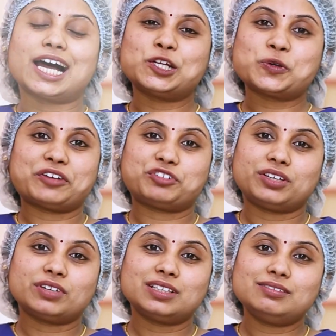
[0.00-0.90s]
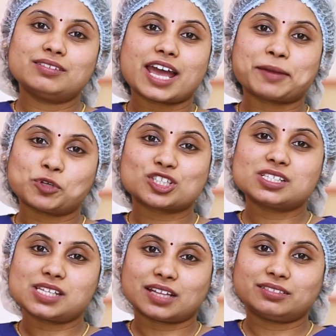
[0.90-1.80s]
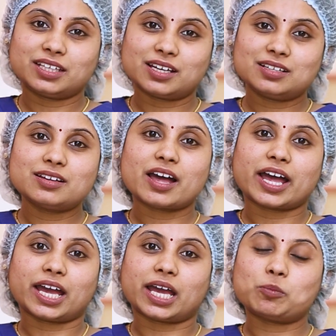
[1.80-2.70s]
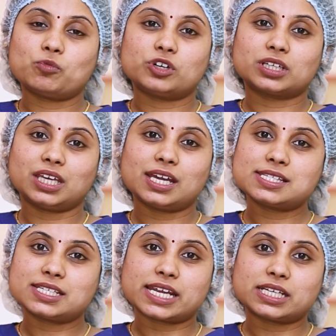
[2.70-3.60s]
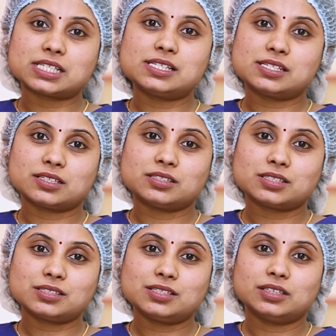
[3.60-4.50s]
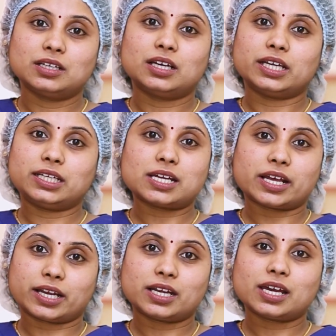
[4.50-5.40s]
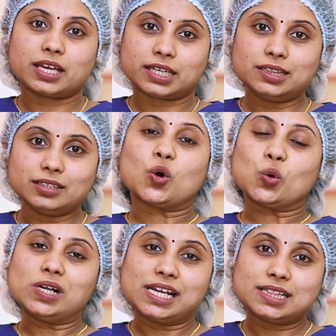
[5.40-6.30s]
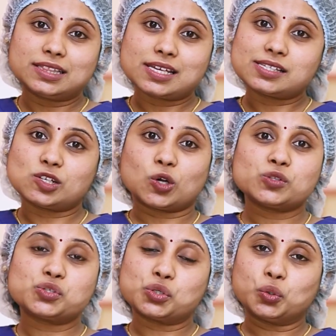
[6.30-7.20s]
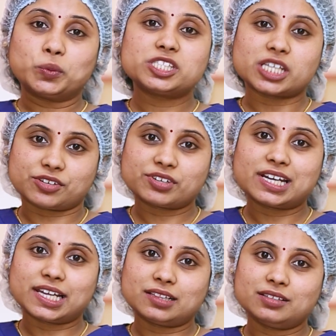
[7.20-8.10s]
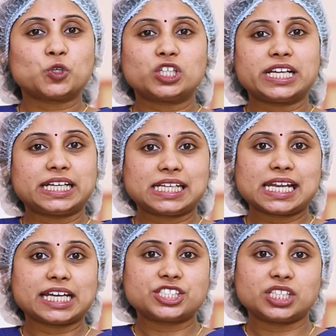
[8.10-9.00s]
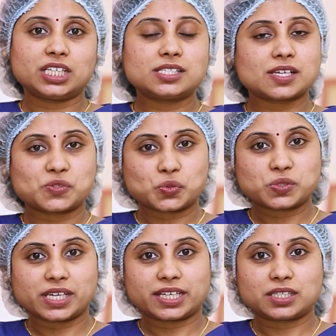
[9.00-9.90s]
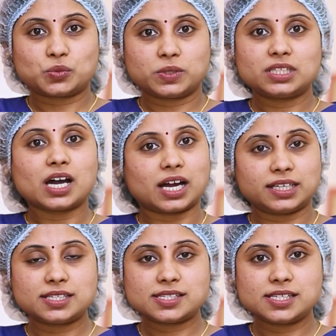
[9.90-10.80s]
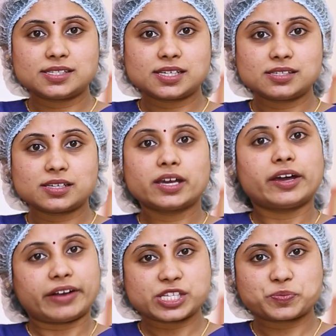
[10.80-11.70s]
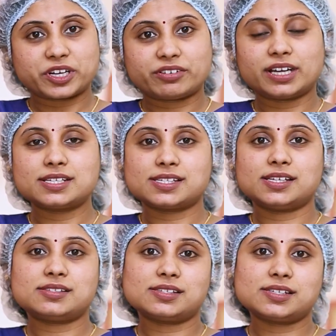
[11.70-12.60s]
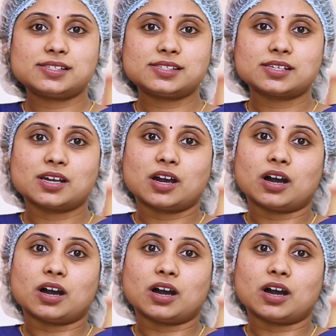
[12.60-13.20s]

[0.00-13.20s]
Hello everyone, I'm Dr. Sandhya. I'm working as a dental surgeon in Narayana Health. Oral health has lots to do with general health. Poor dental hygiene is associated with heart diseases, respiratory diseases,